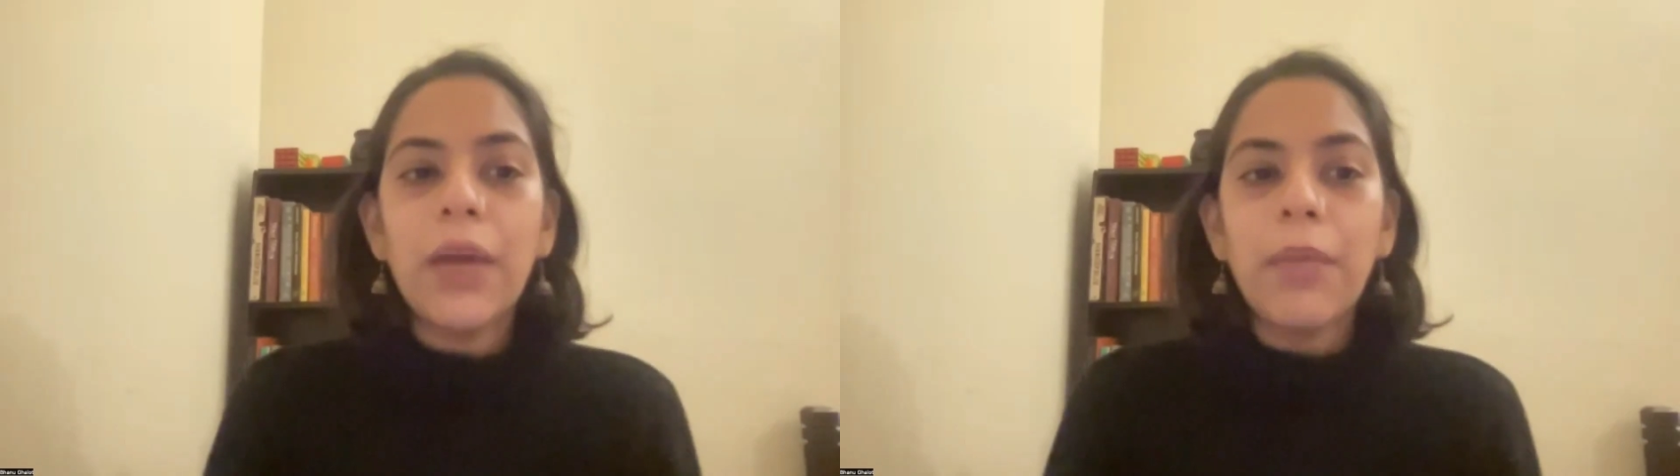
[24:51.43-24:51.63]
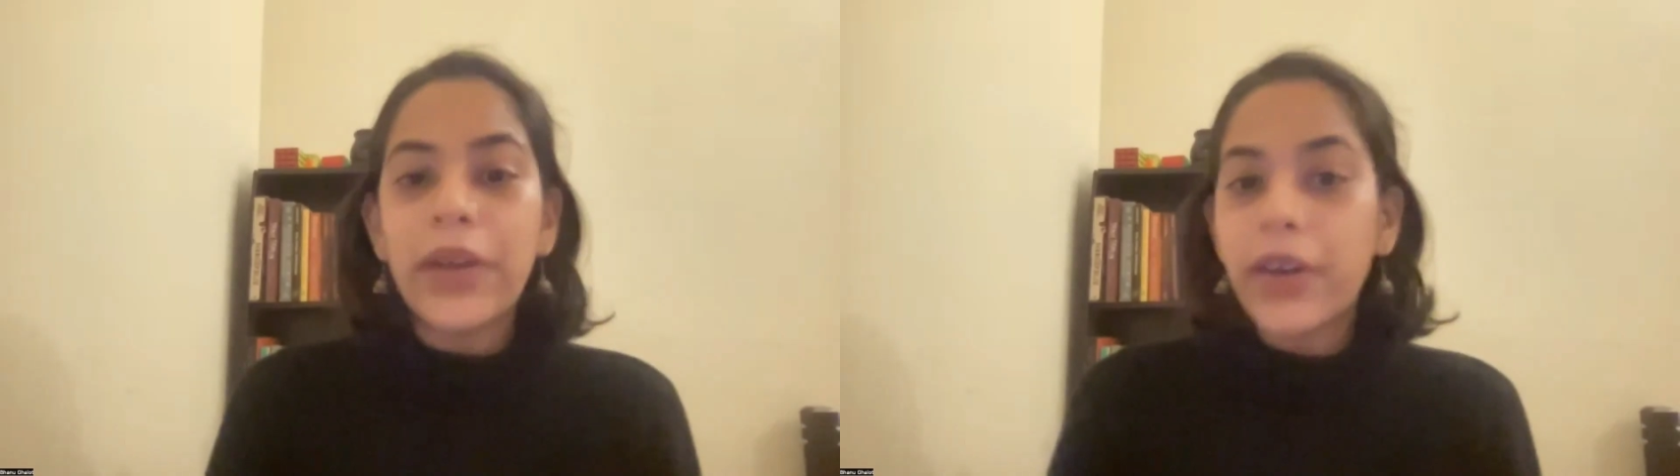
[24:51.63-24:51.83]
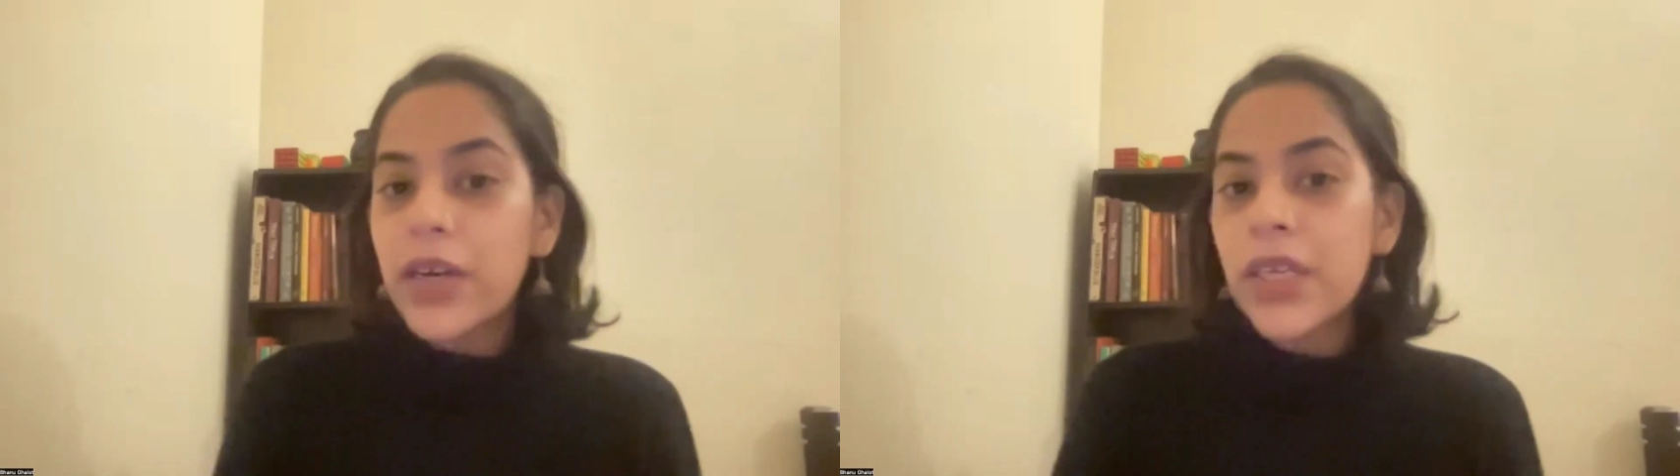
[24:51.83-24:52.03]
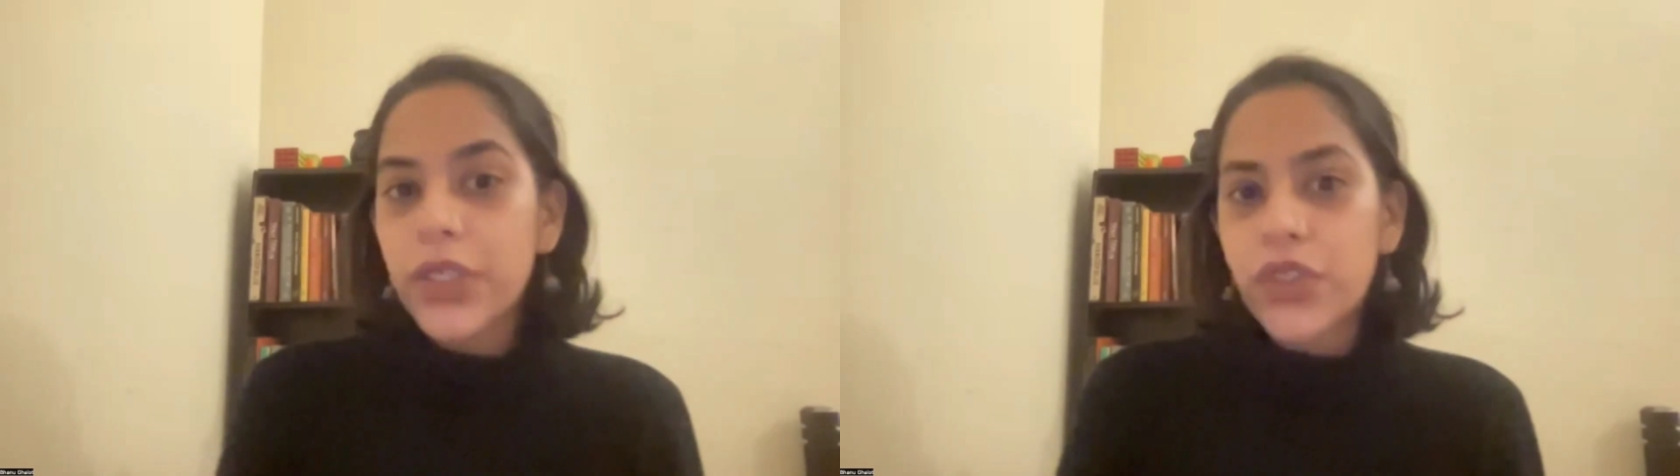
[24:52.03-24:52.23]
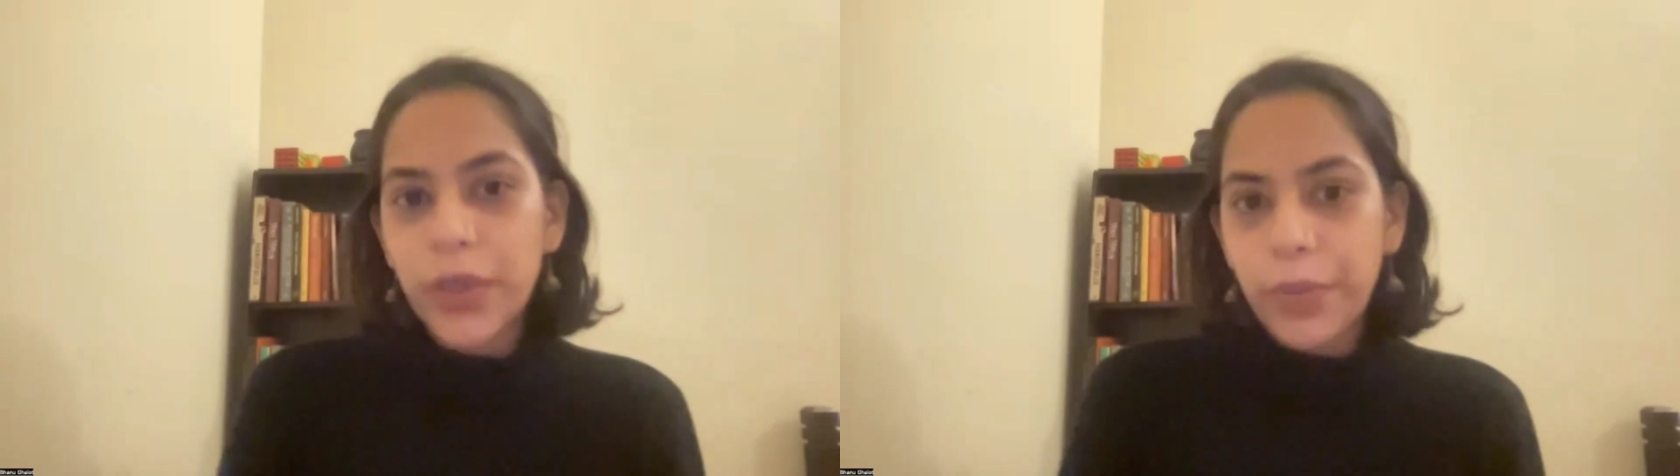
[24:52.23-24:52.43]
But her
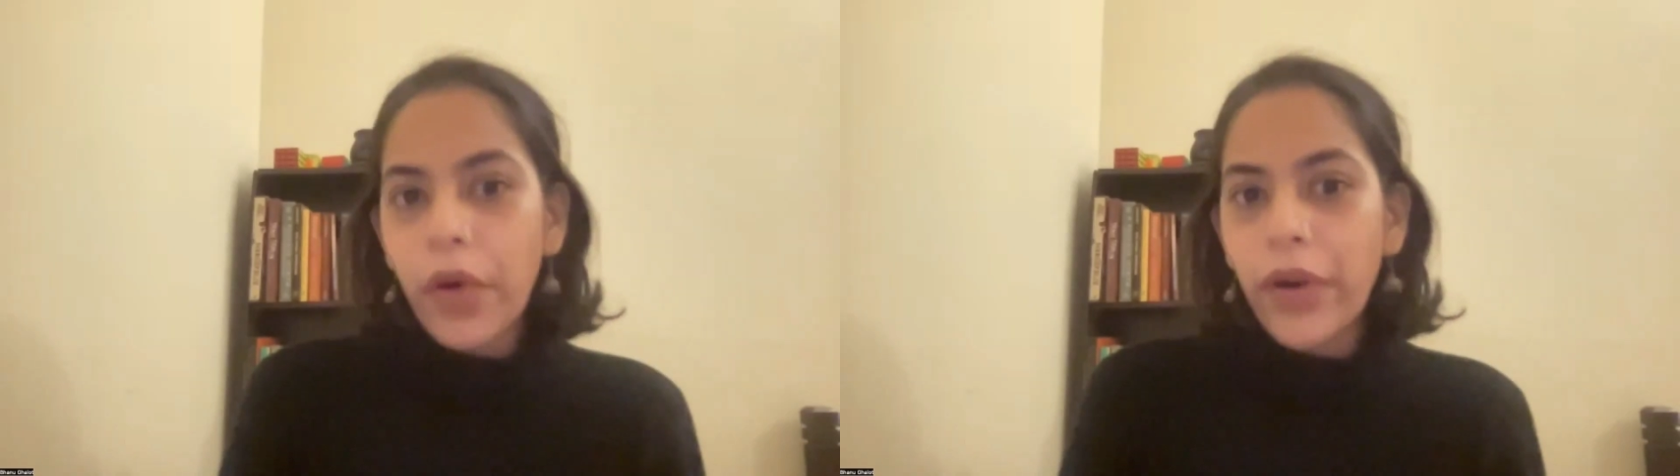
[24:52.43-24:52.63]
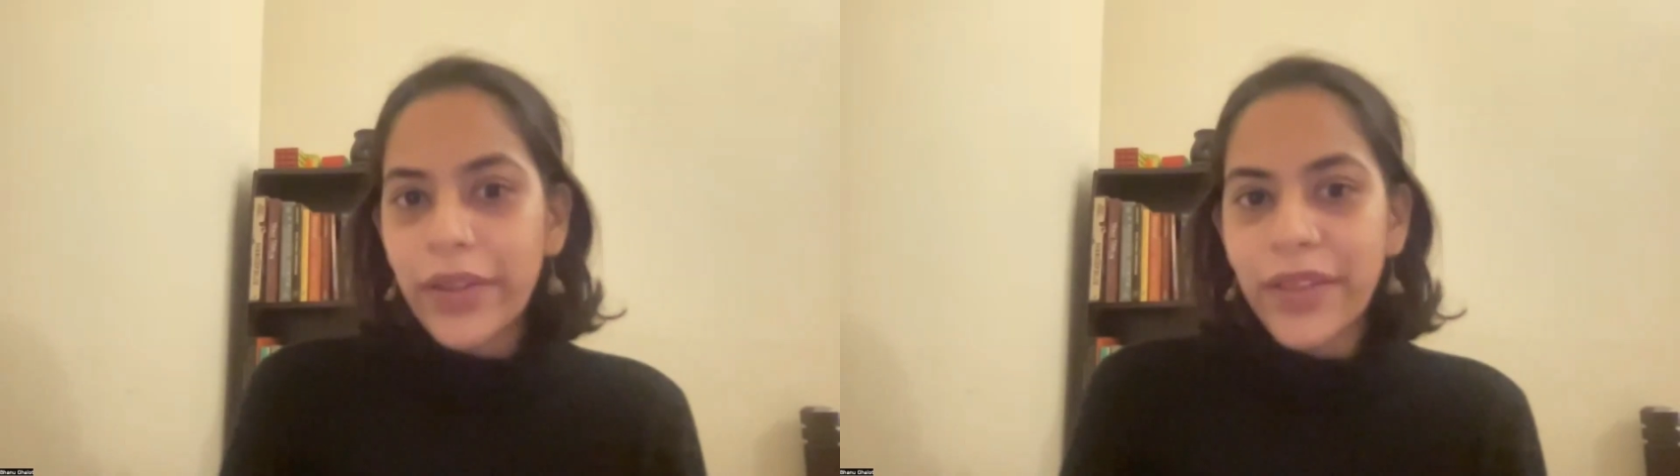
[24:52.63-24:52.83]
history brought